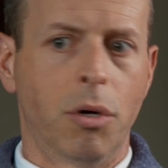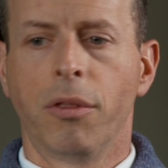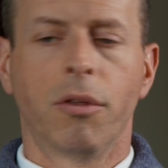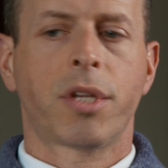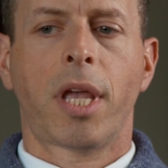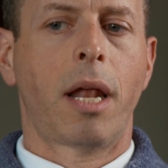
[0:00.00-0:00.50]

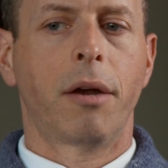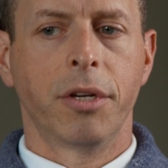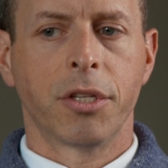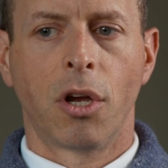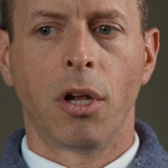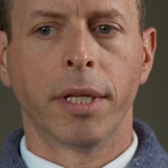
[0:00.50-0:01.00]
burn those
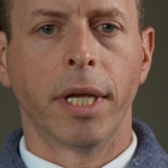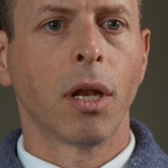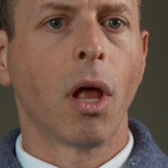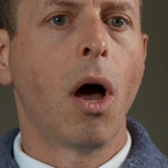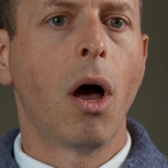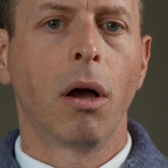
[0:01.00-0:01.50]
calories all day
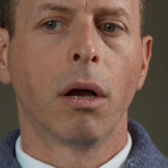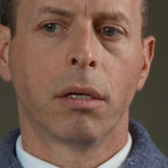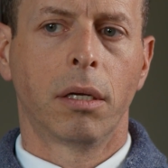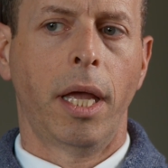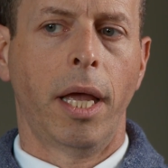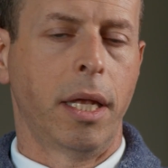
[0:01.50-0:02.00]

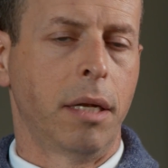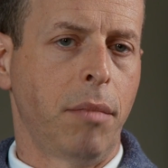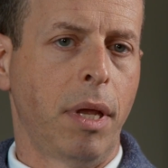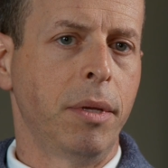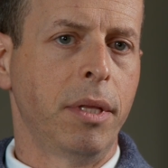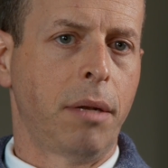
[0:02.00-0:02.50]
long, and
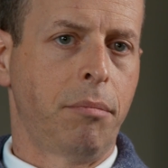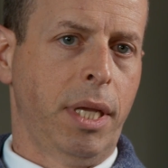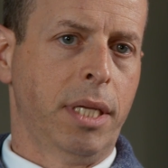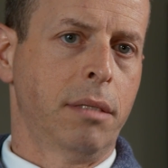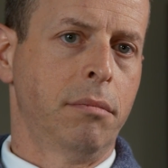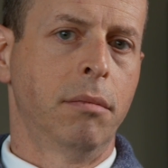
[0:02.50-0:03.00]
maybe that
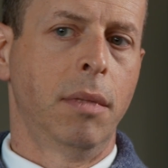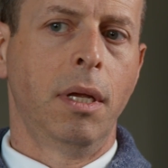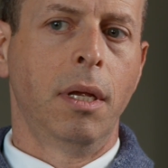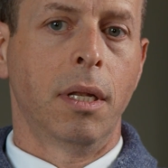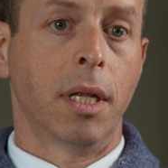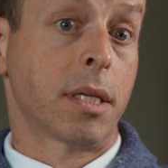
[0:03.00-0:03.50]
makes them
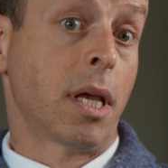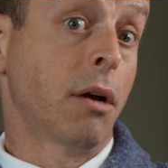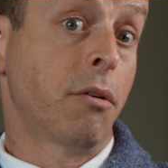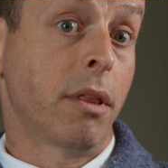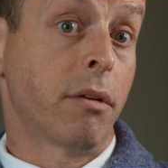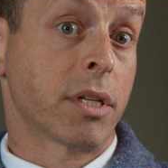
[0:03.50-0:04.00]
less
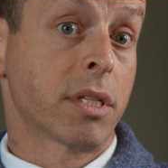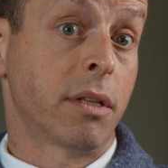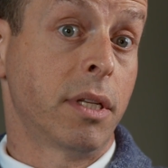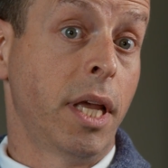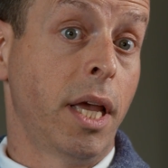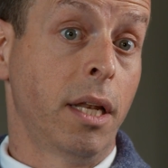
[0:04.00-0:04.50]
hungry the rest of
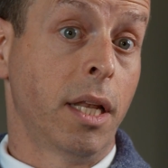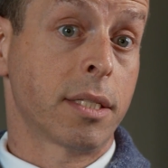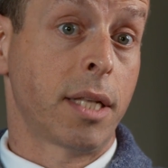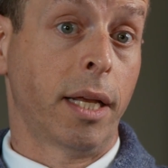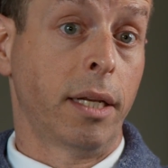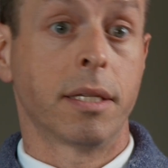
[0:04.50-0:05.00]
the day,
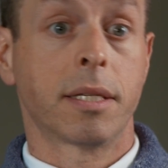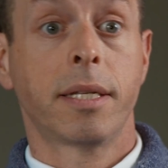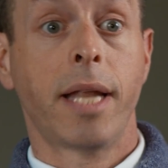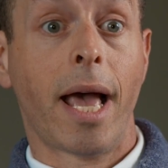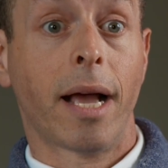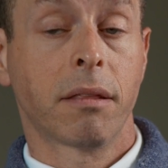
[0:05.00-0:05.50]
less likely to
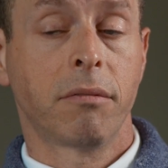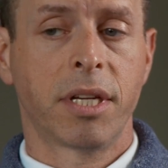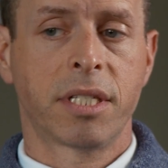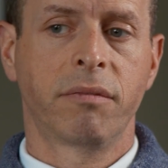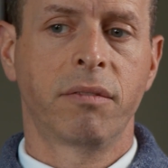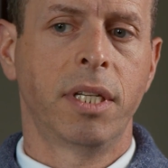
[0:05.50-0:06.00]
snack the
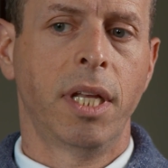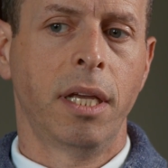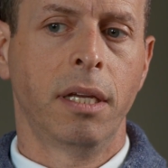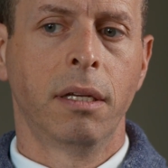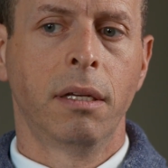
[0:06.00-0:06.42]
rest of the day.